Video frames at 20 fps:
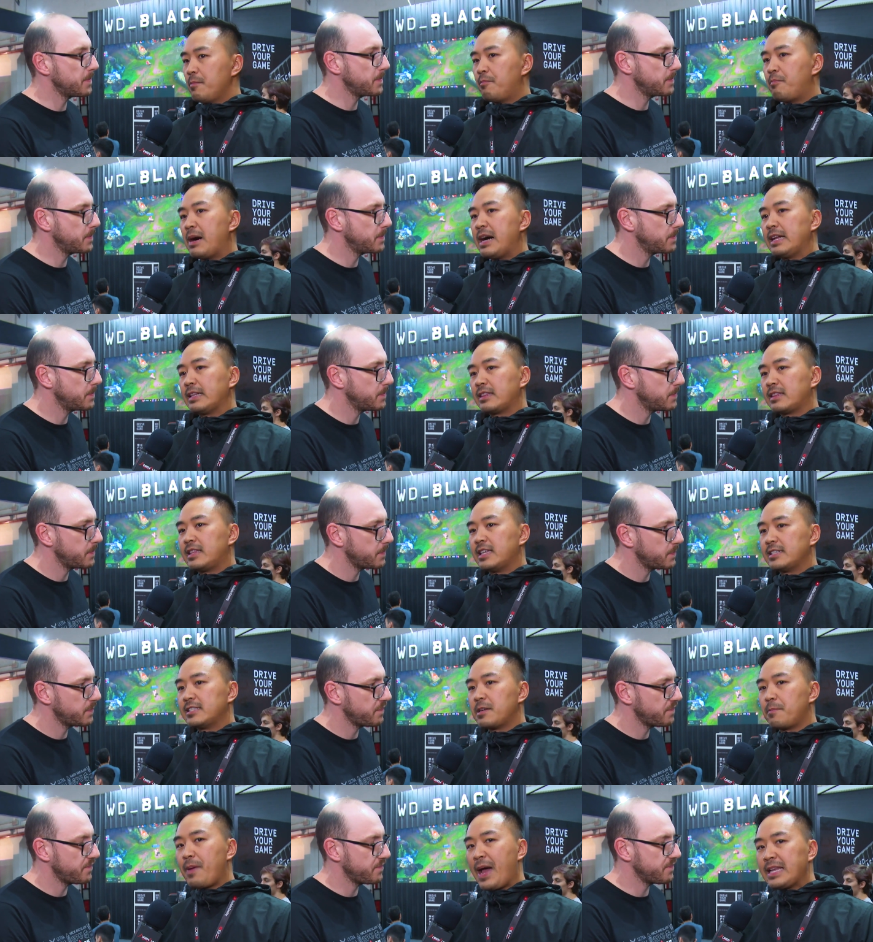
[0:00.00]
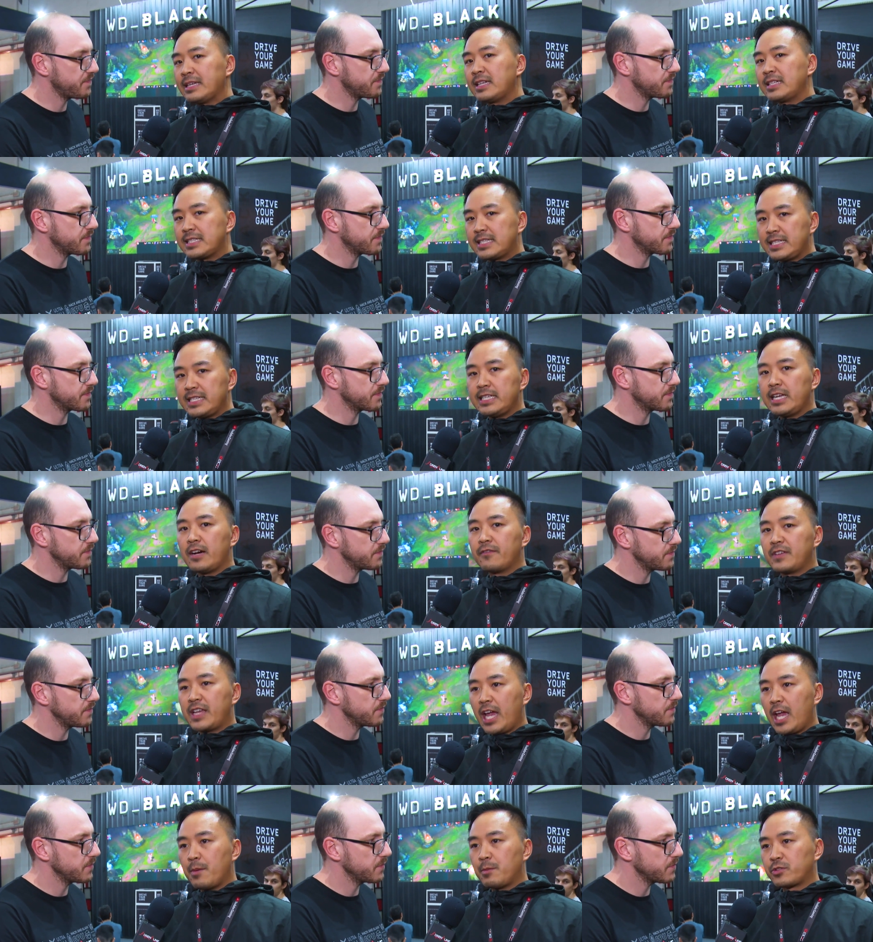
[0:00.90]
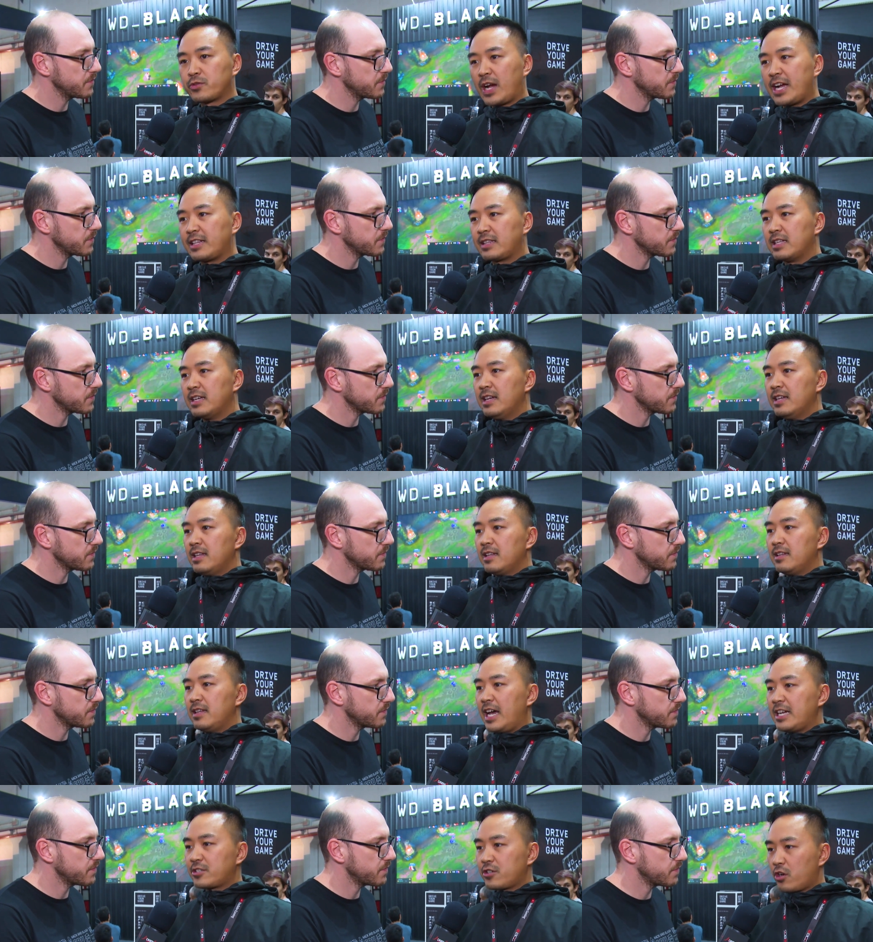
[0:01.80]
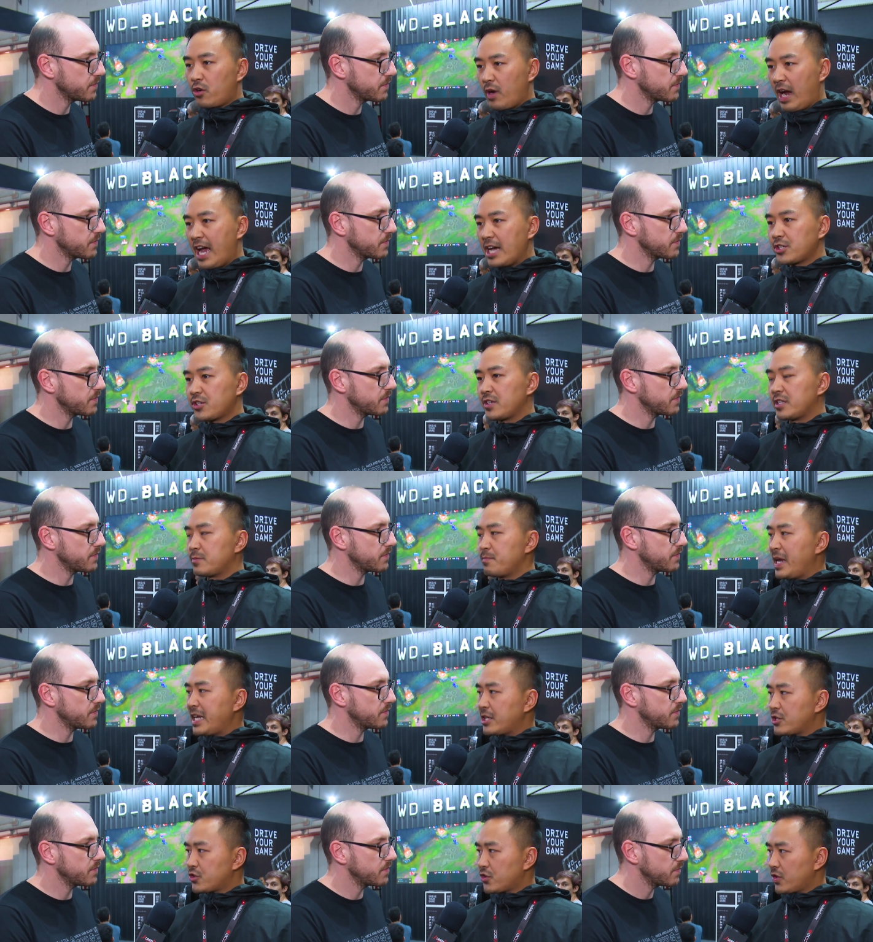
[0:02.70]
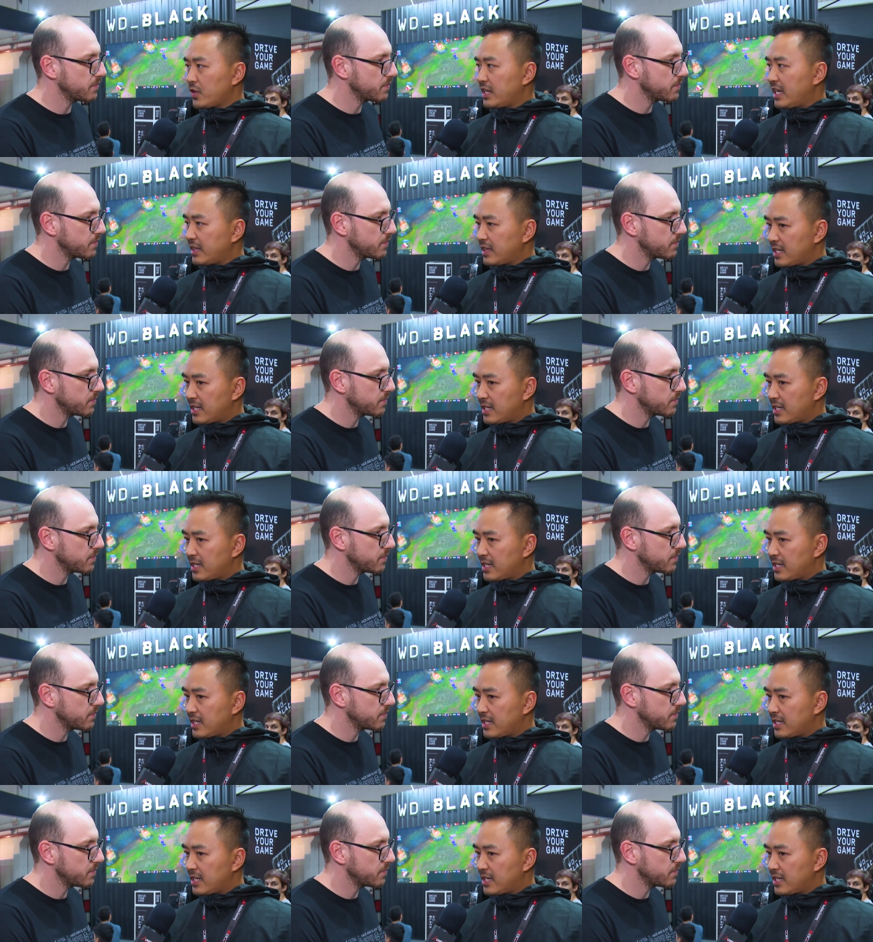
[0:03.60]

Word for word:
Speaker 1: but the dependency of games, right? Less crashes, making sure that